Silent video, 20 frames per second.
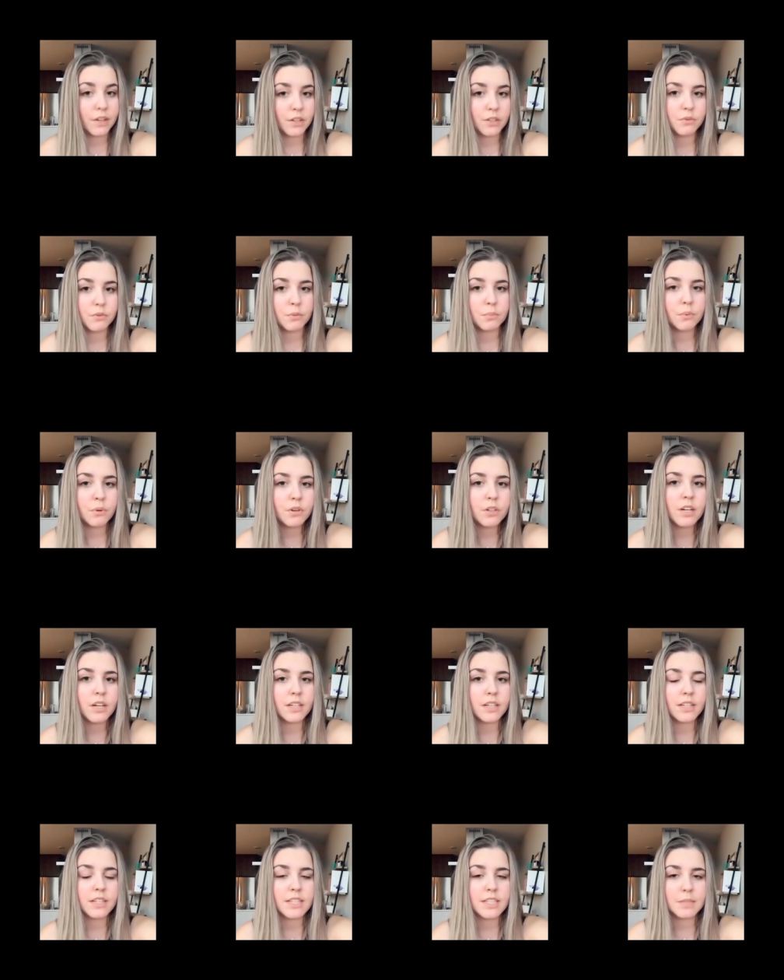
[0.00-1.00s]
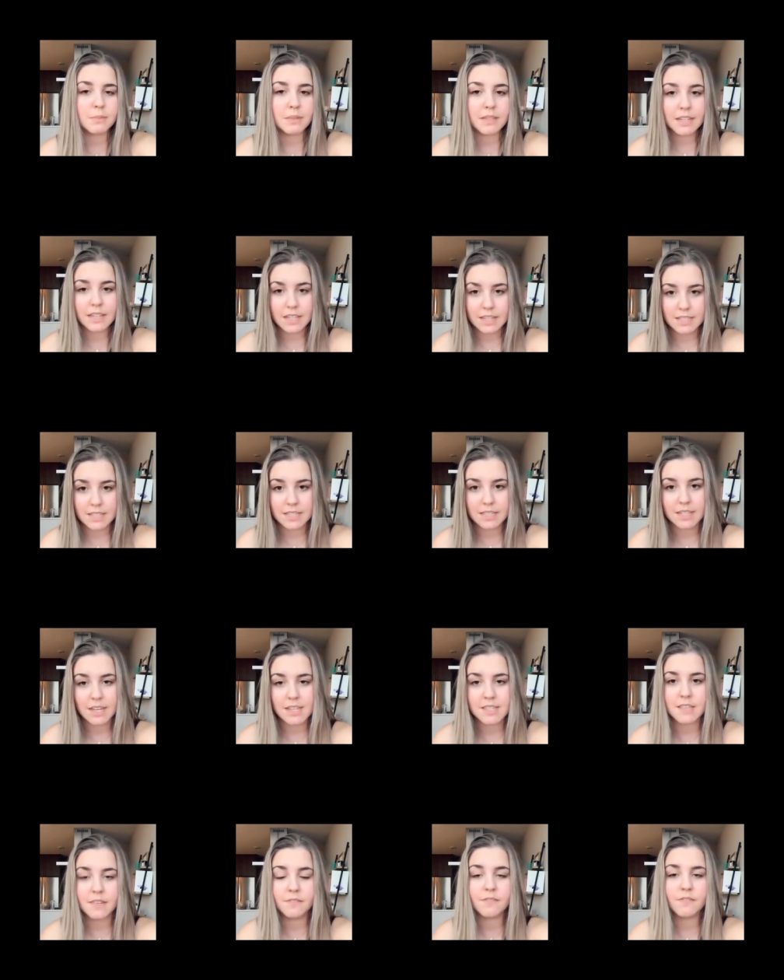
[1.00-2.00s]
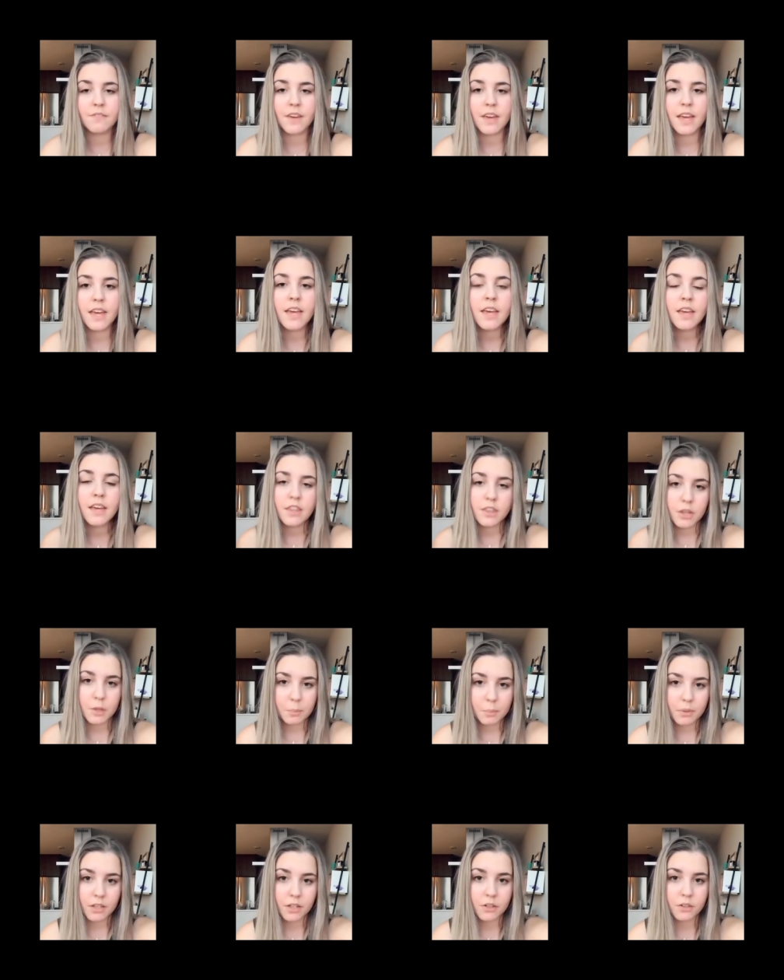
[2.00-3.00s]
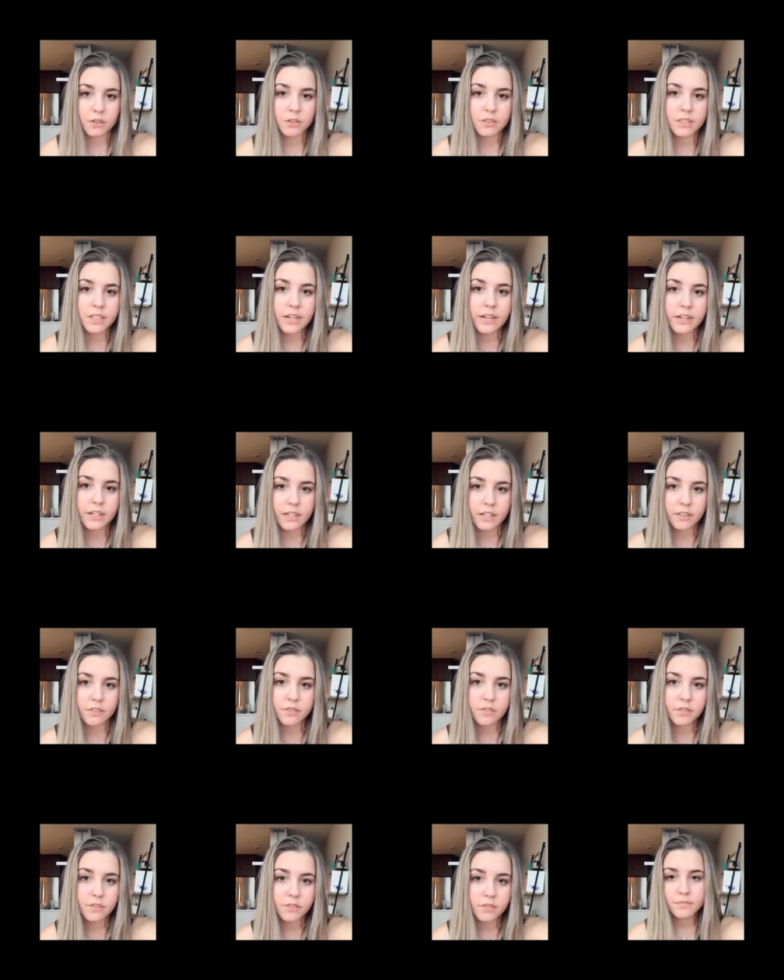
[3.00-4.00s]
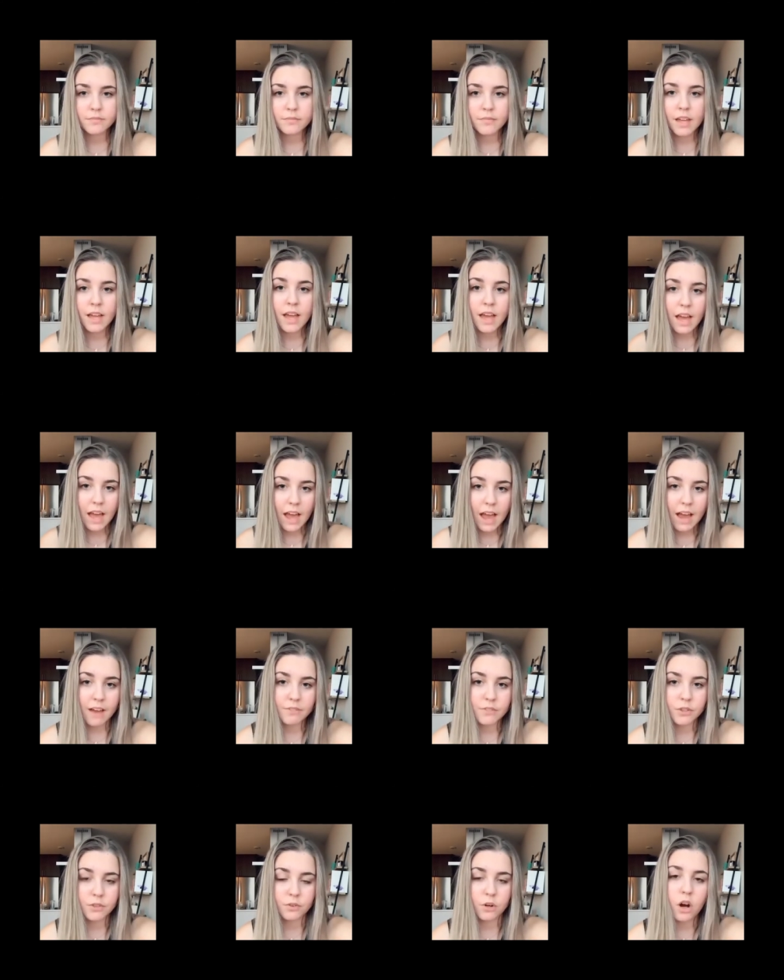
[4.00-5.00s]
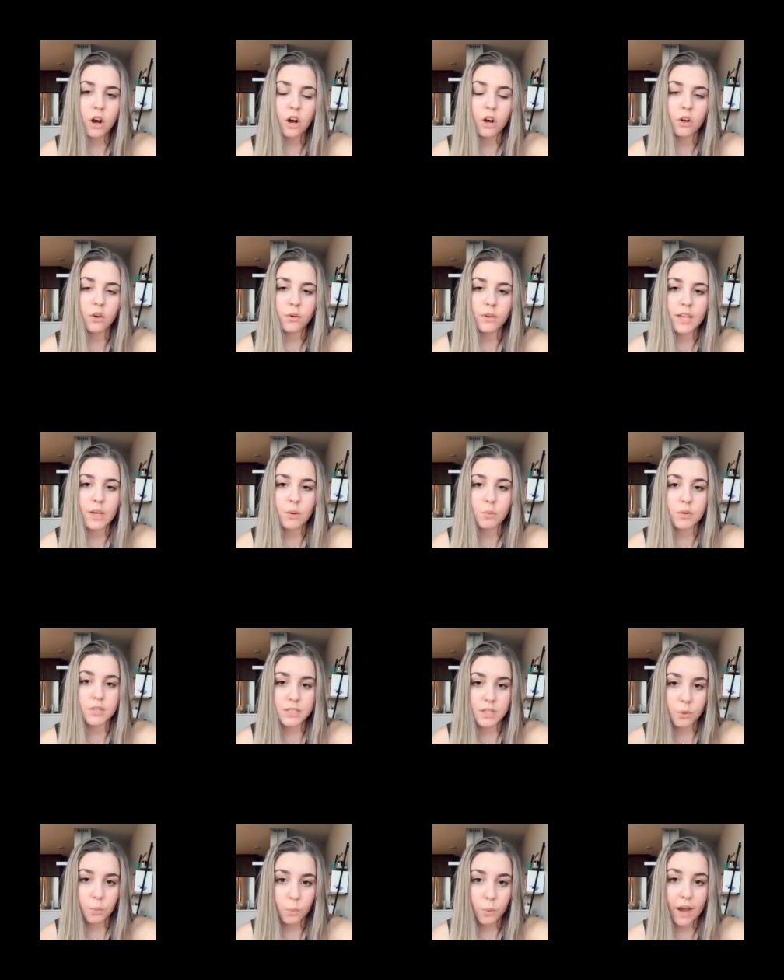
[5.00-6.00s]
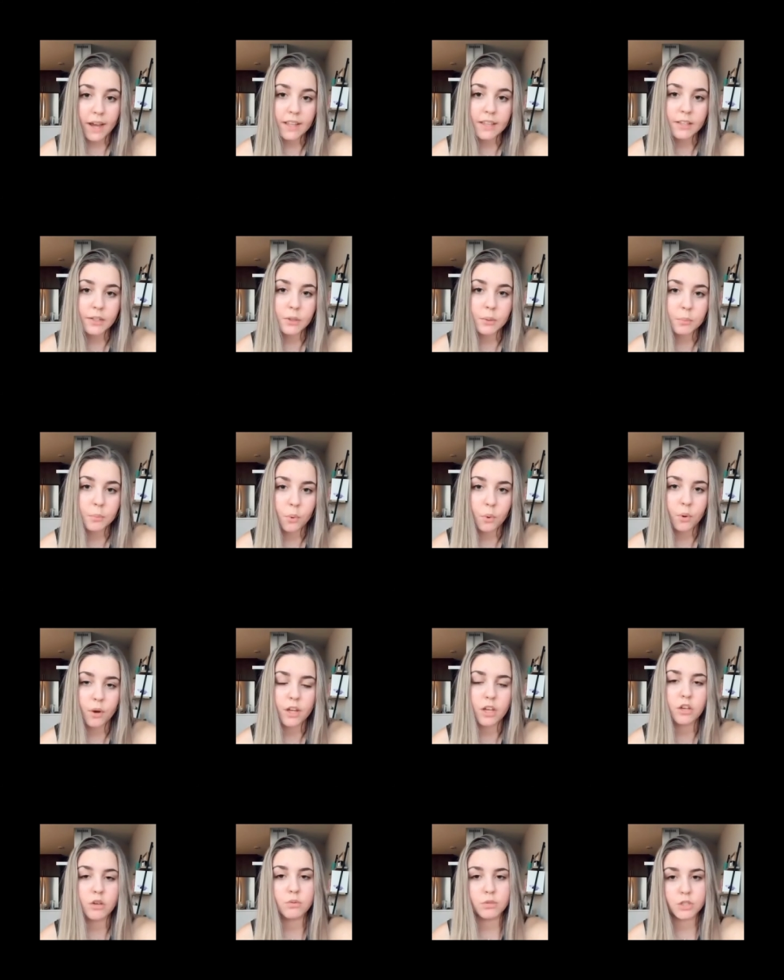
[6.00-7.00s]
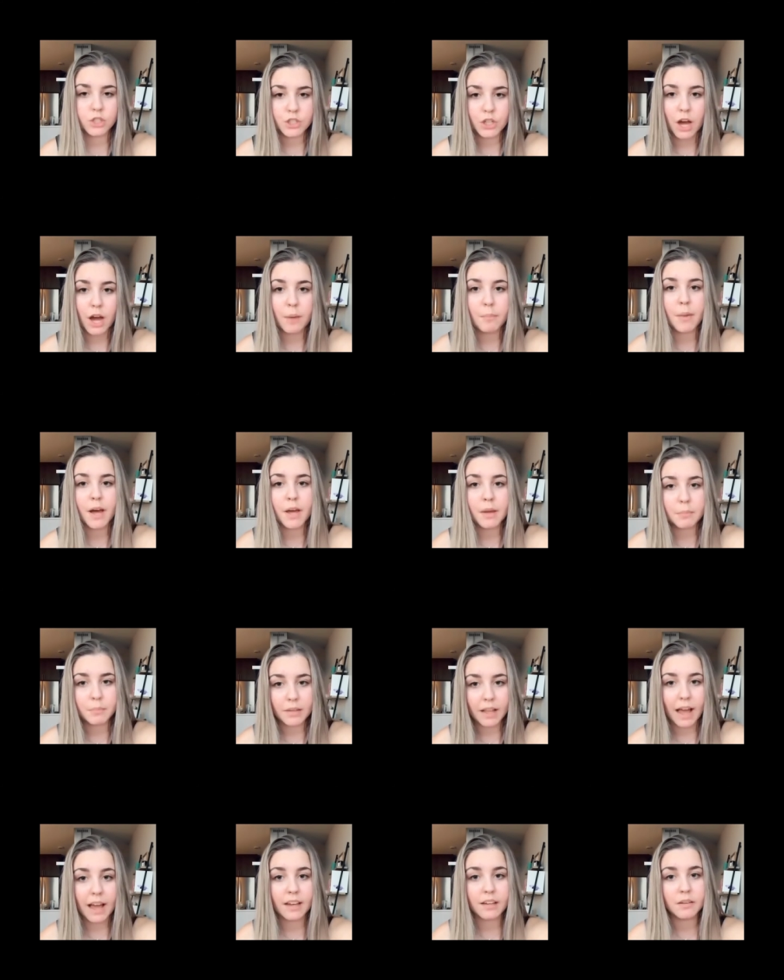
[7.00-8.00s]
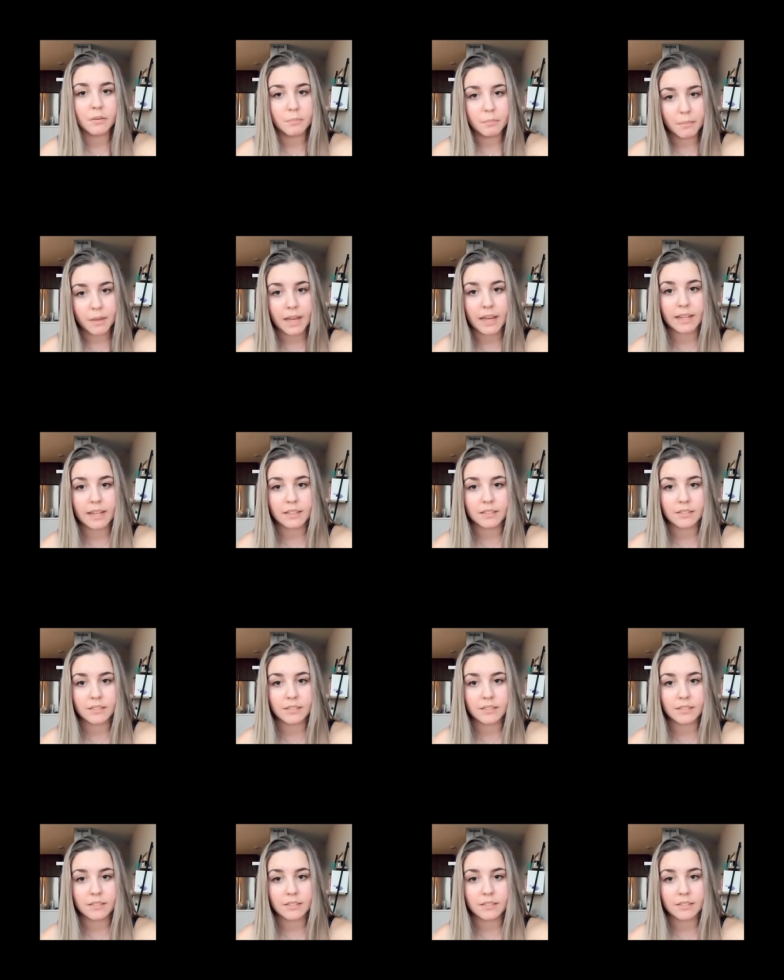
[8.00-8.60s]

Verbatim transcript: to report on it is because it doesn't fit their political narrative. After all, it was a white little boy who was shot by a black man.